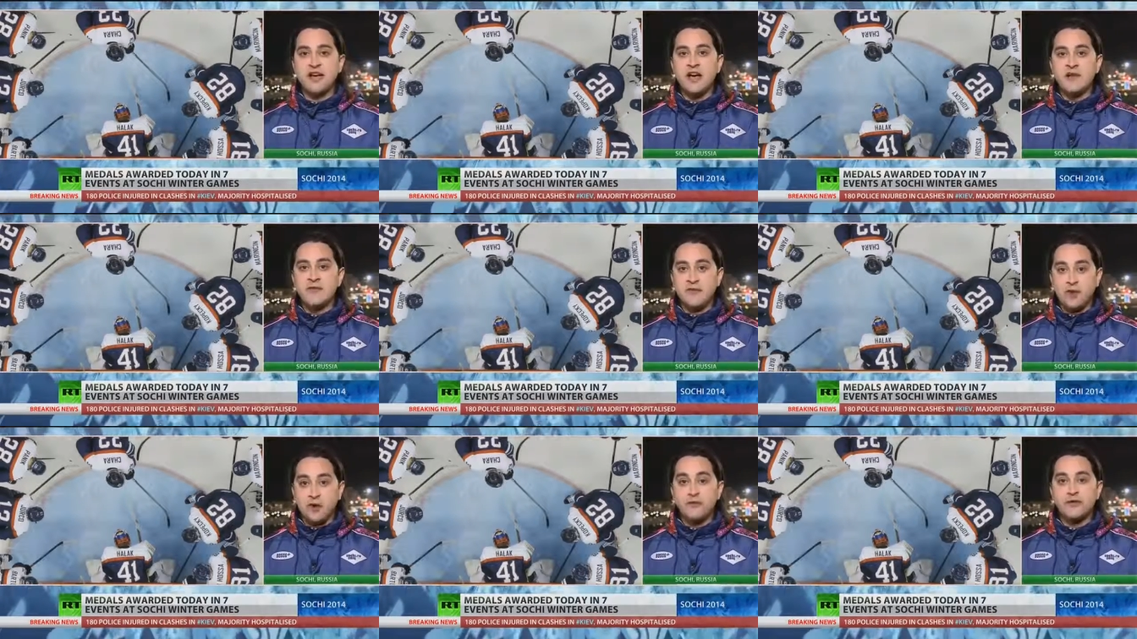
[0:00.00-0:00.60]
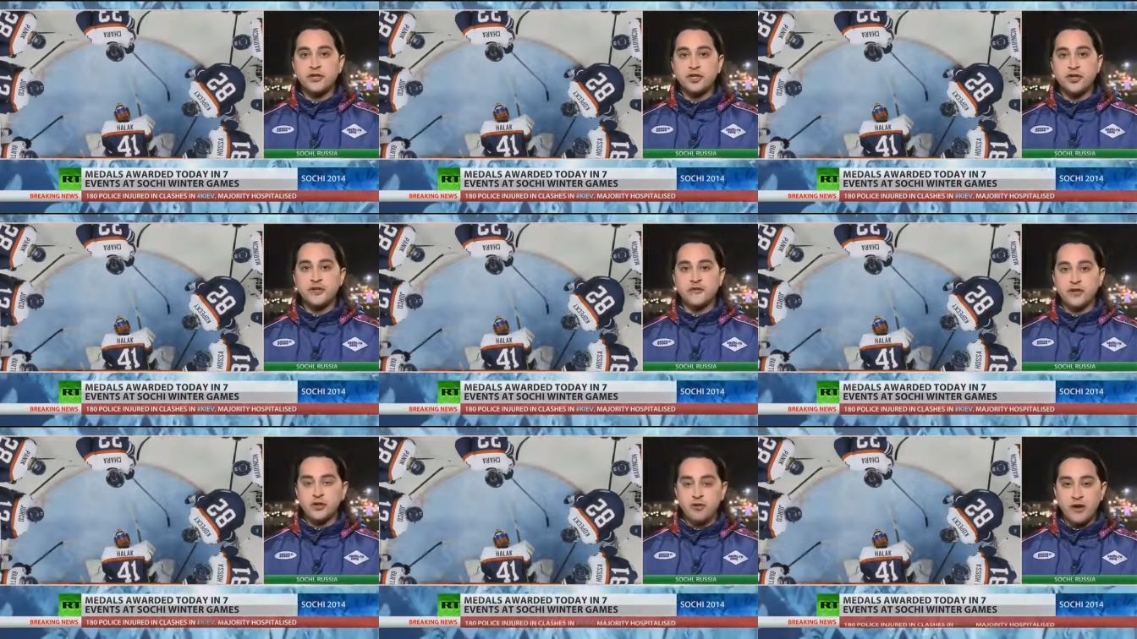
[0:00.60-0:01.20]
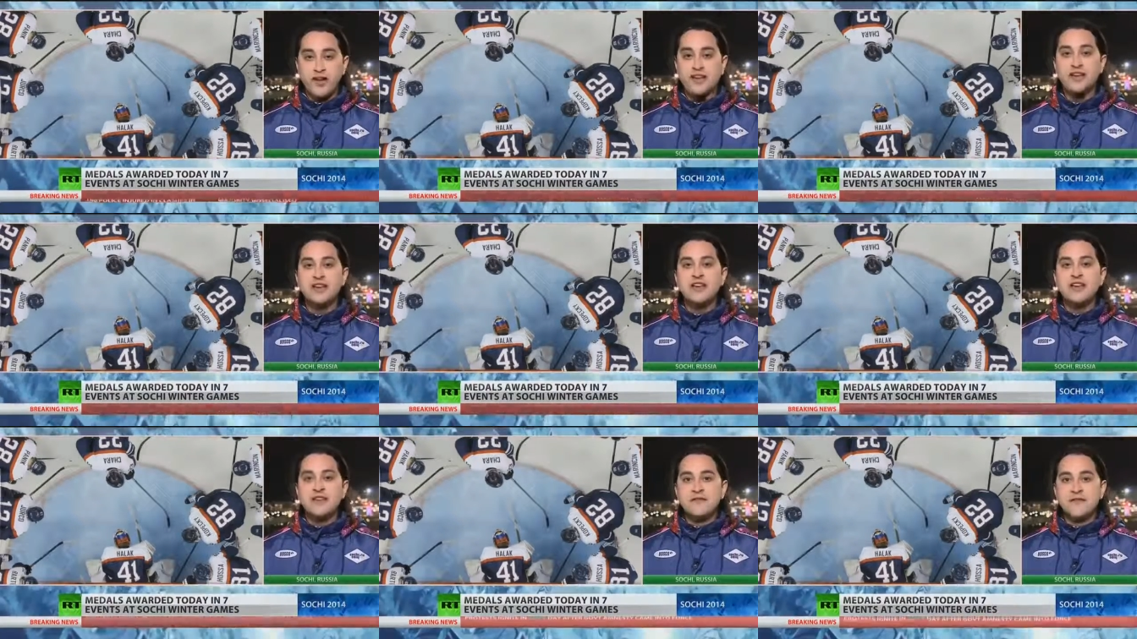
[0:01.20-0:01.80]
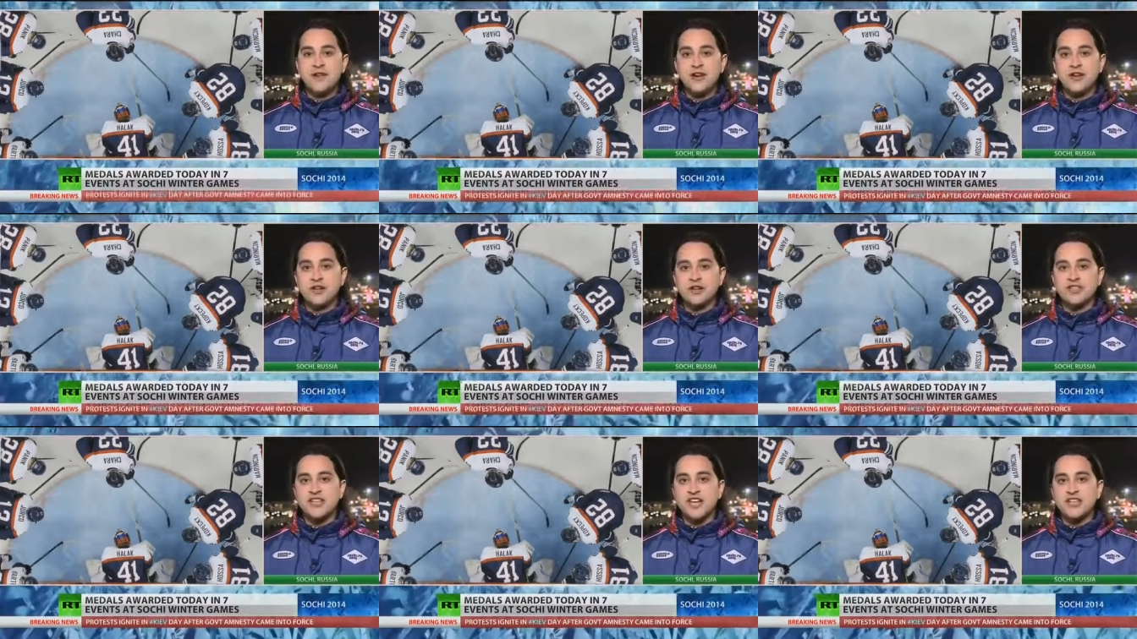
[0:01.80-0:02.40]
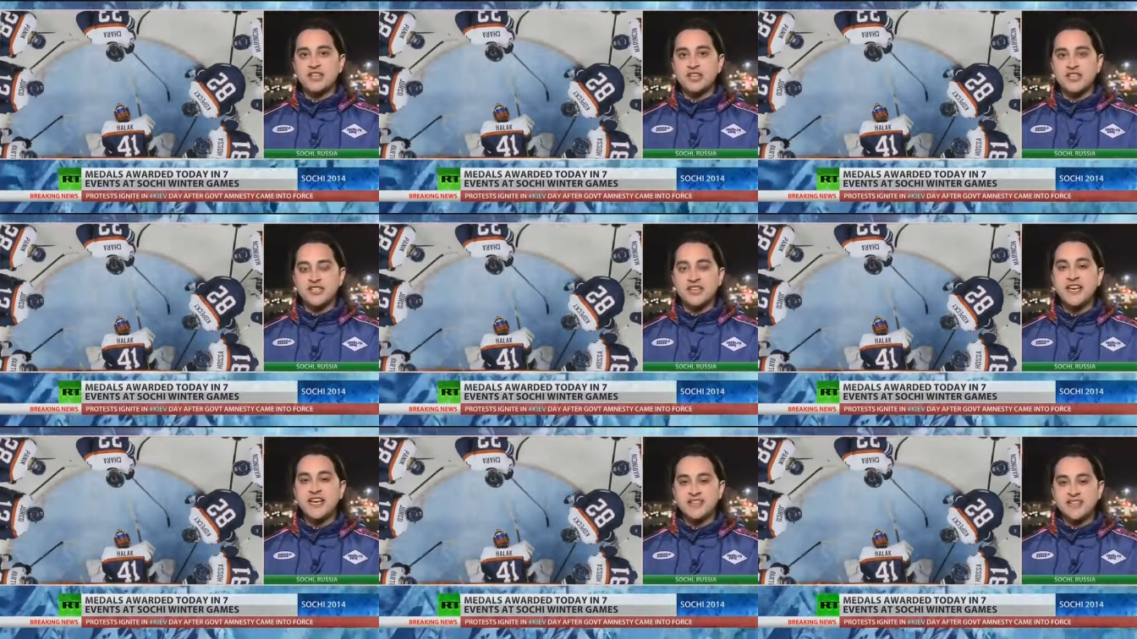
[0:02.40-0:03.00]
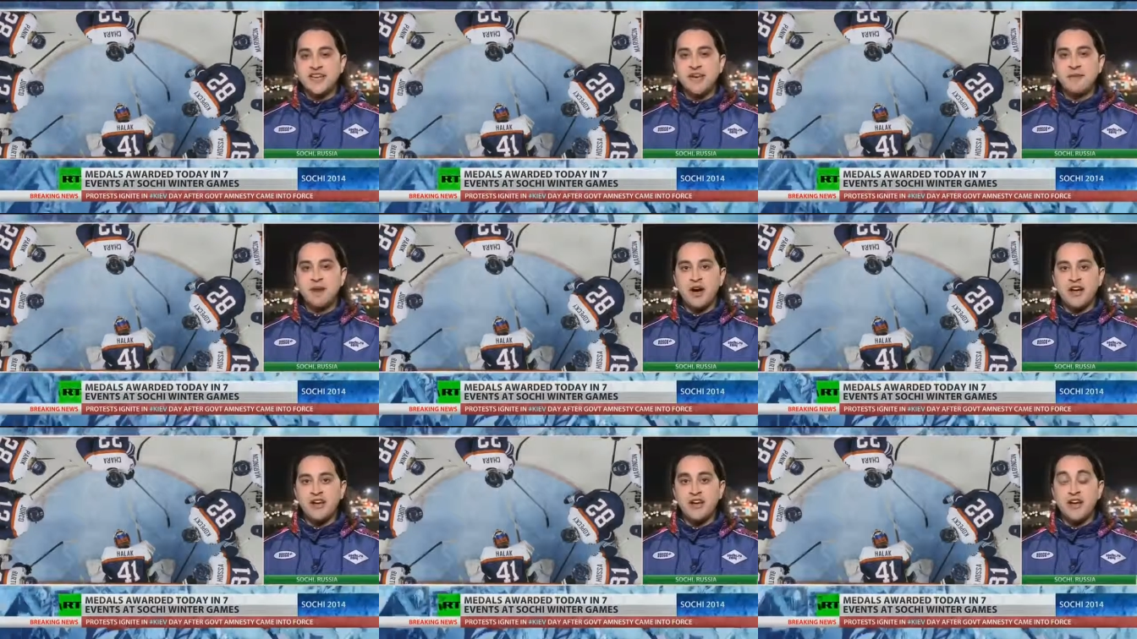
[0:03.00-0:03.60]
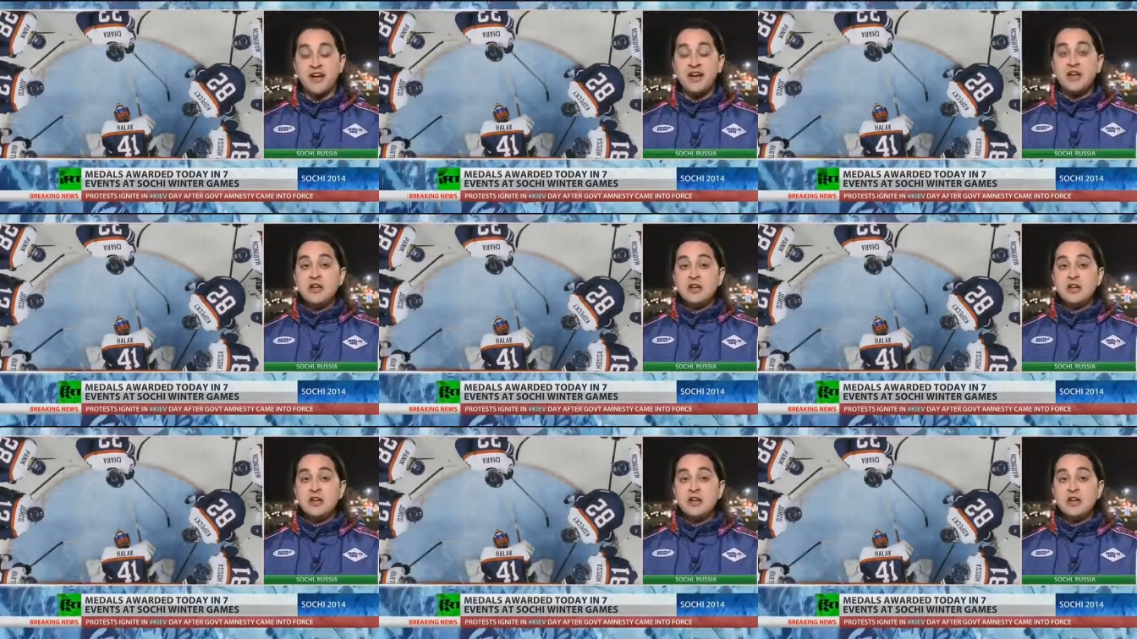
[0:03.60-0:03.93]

Uh, they've gone for Jonathan Quick, uh, Los Angeles Kings netminder,